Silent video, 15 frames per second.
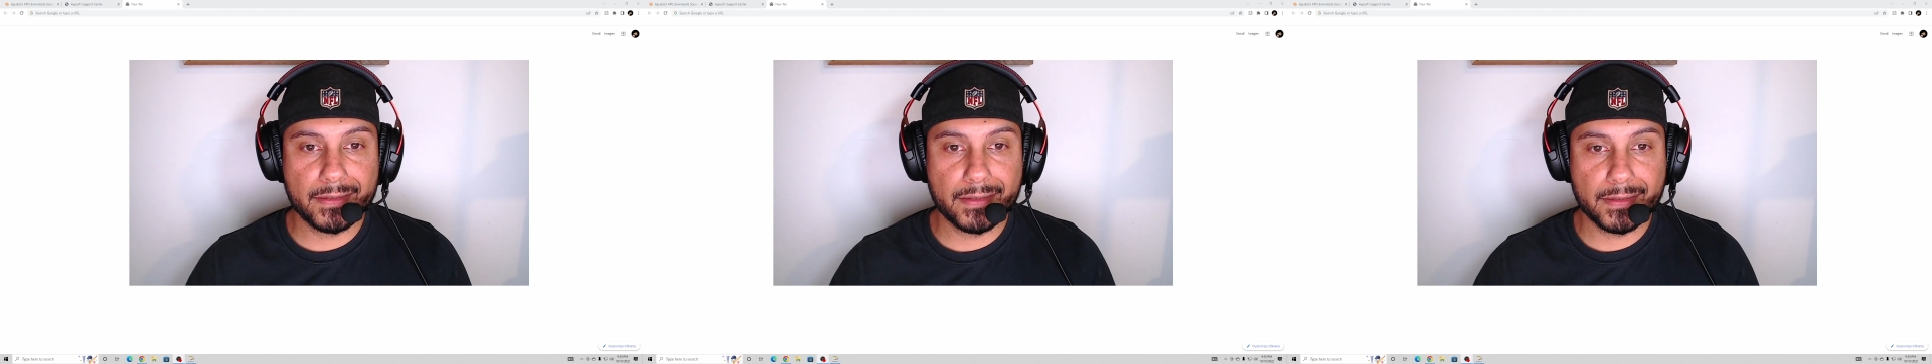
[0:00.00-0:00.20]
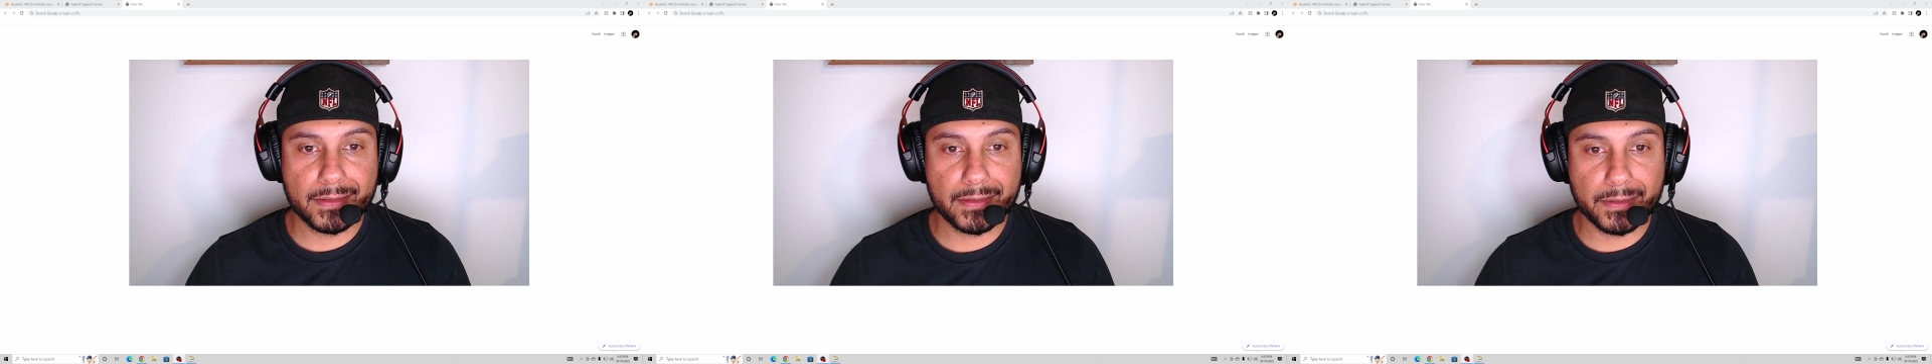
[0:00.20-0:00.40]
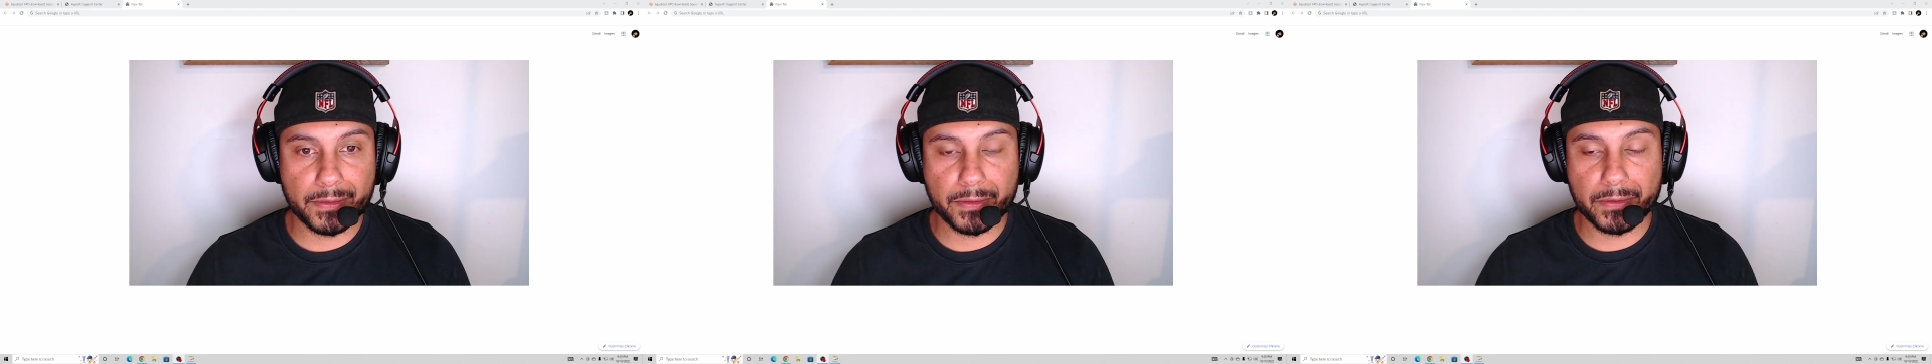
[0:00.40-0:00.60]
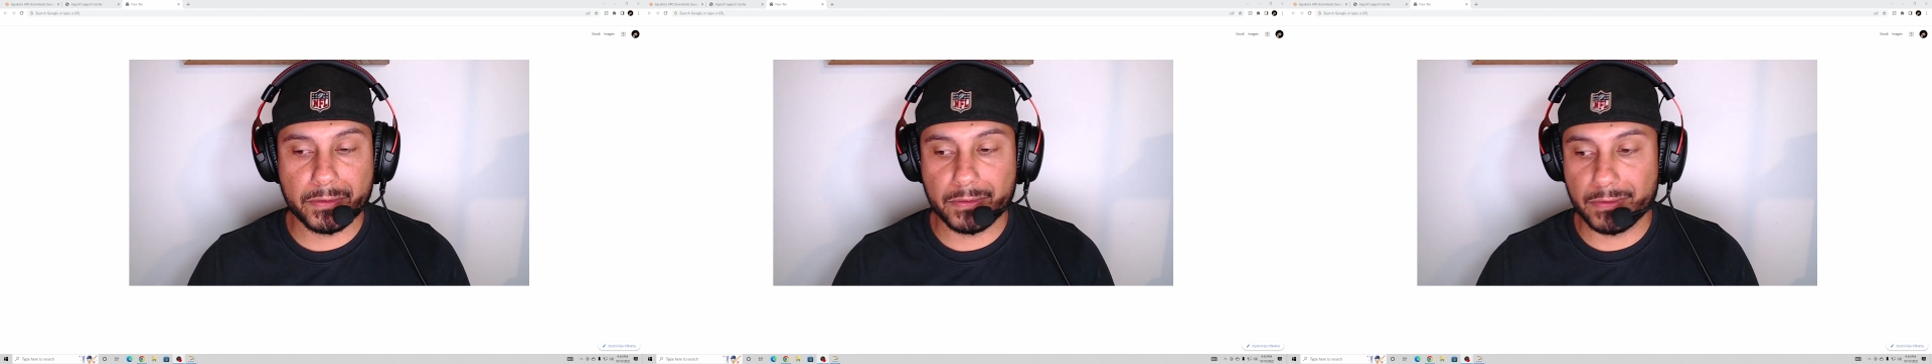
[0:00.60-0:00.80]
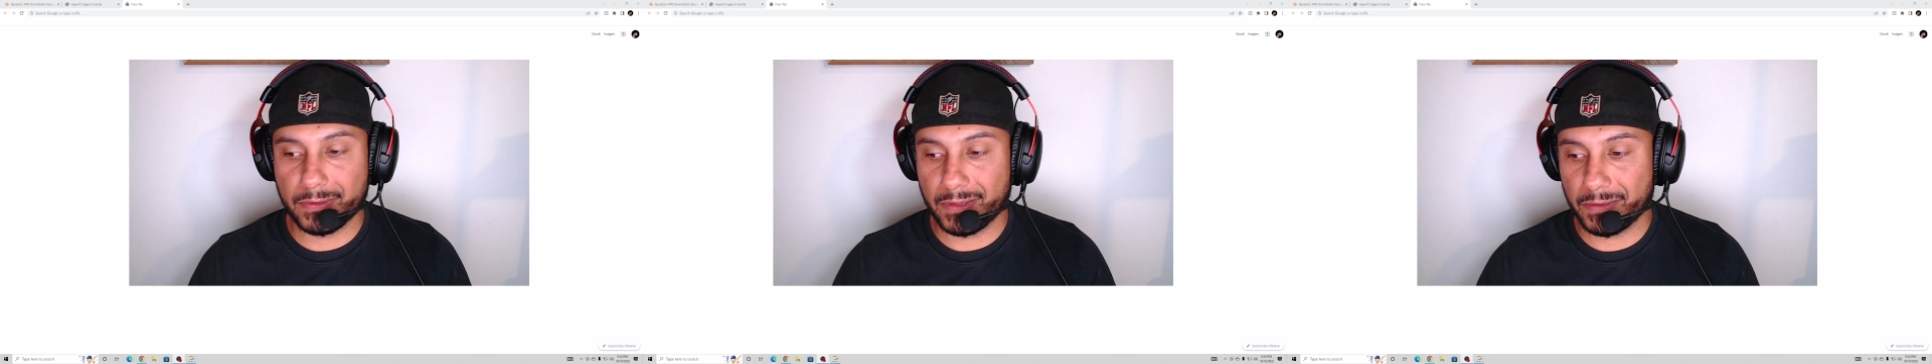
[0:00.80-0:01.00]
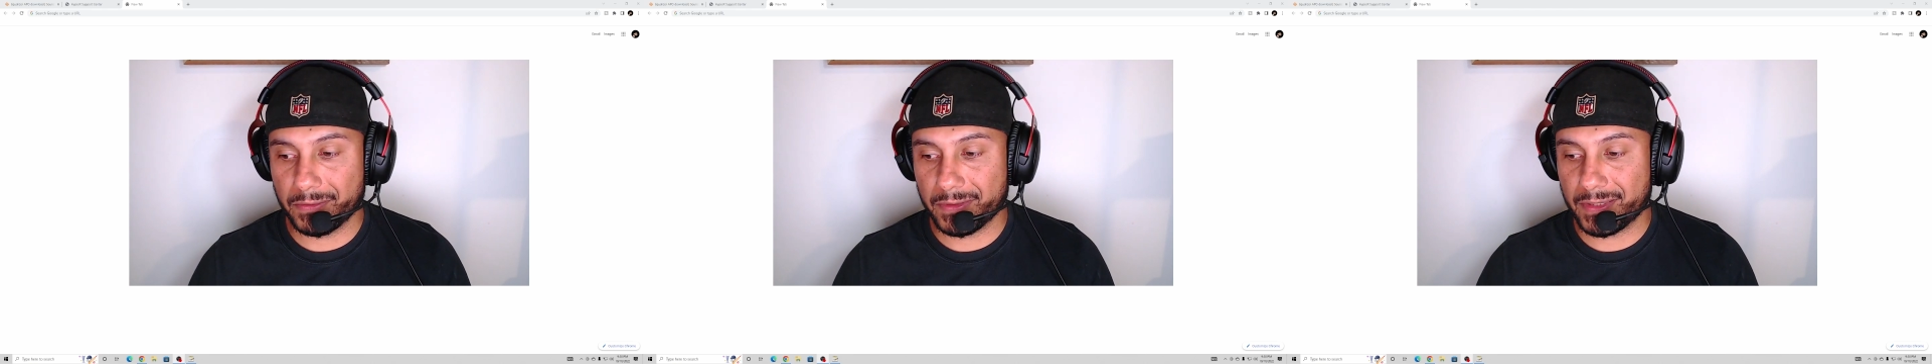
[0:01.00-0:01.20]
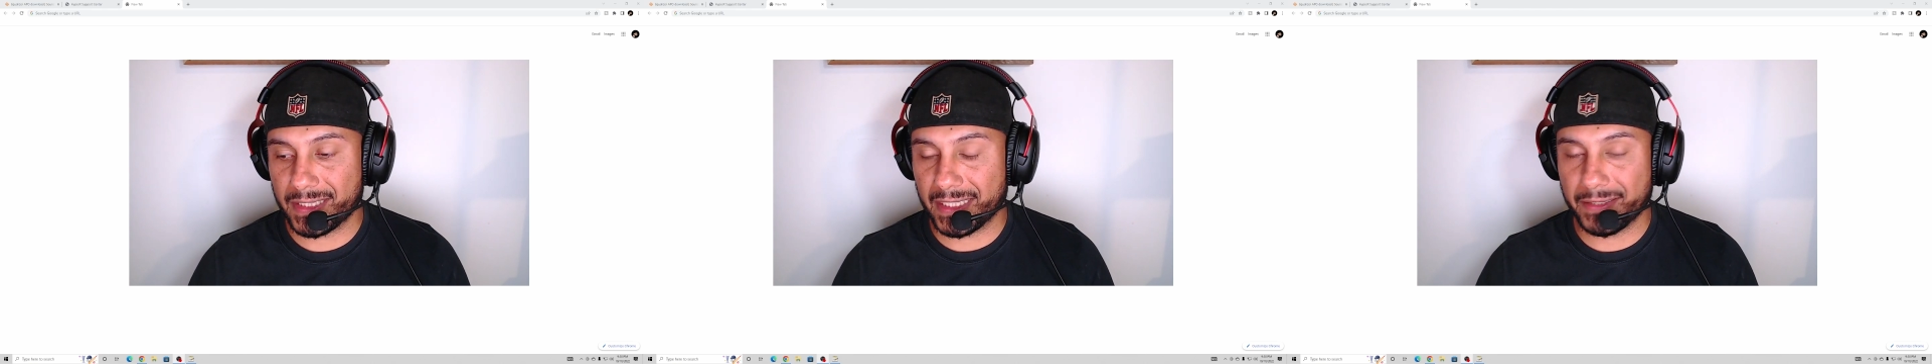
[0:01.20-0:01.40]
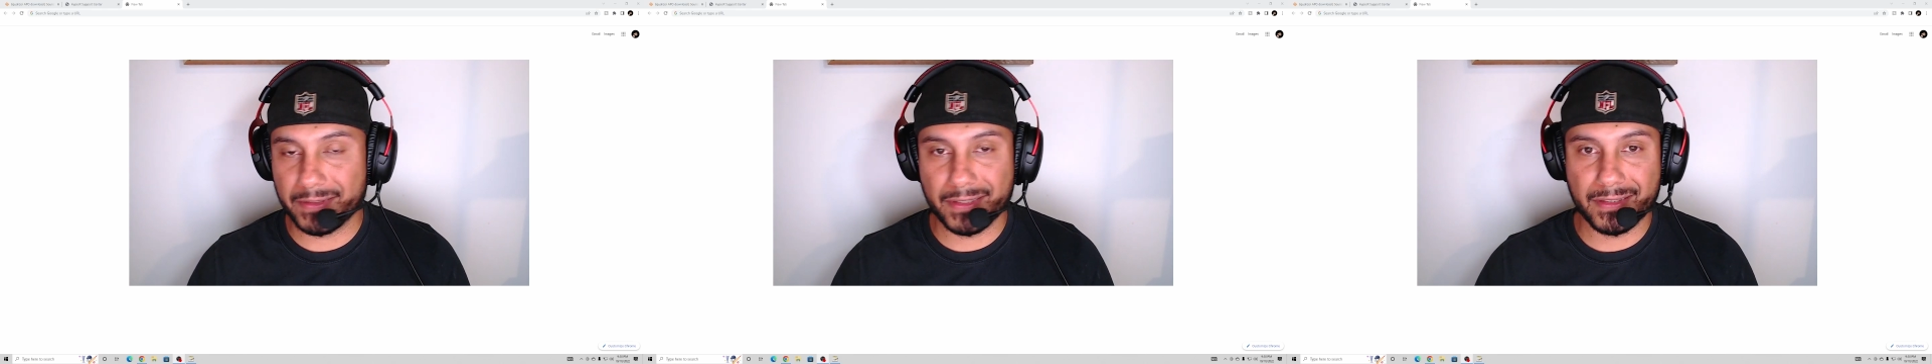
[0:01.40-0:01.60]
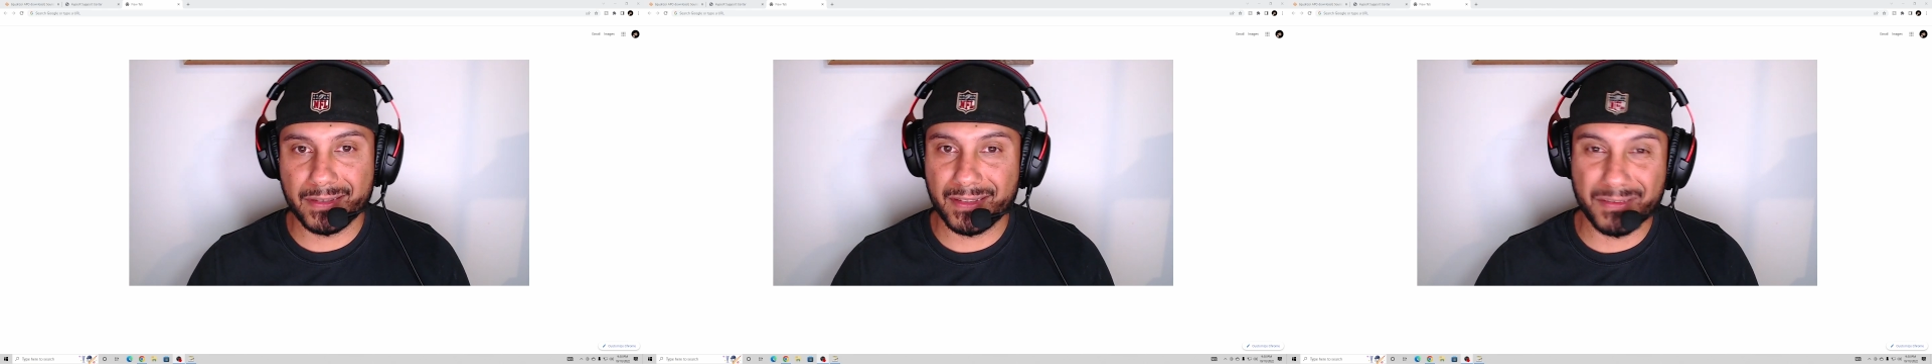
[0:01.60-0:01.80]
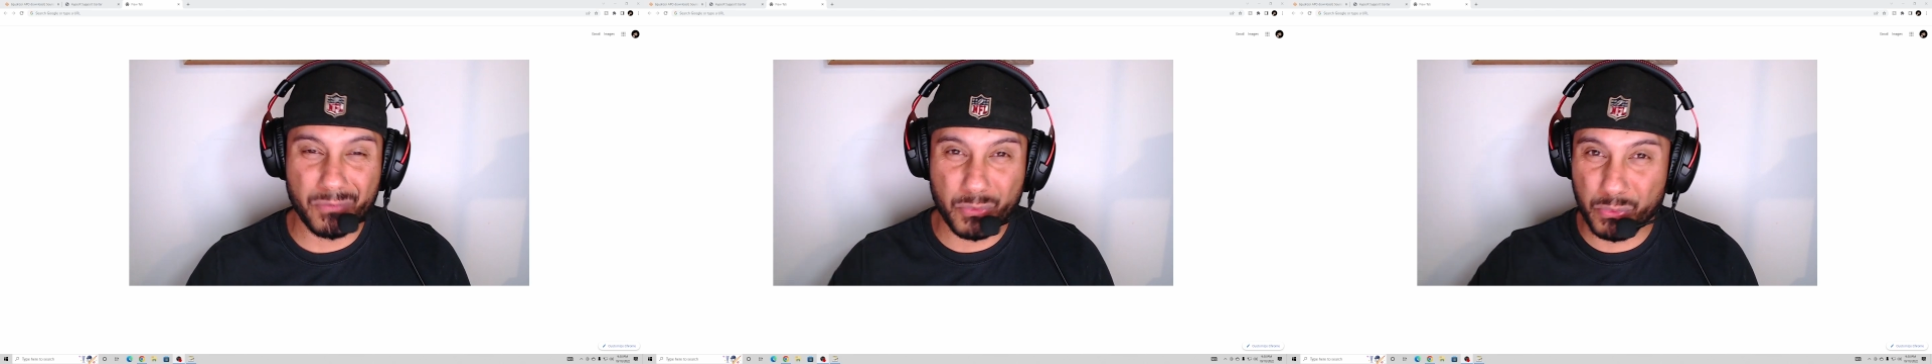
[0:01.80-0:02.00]
so it was
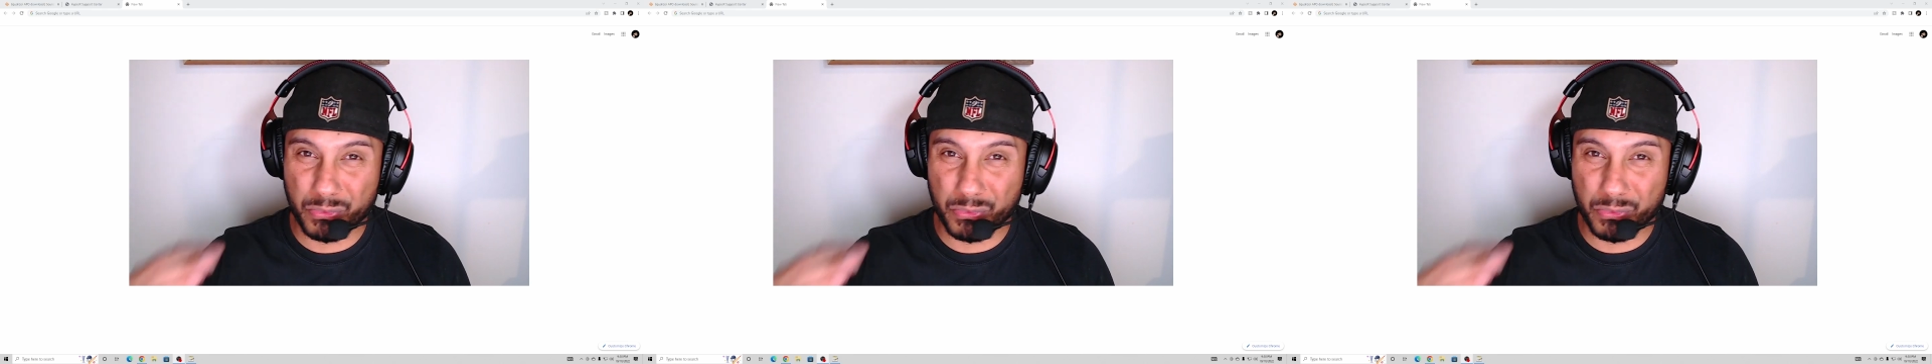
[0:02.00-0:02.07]
sounding like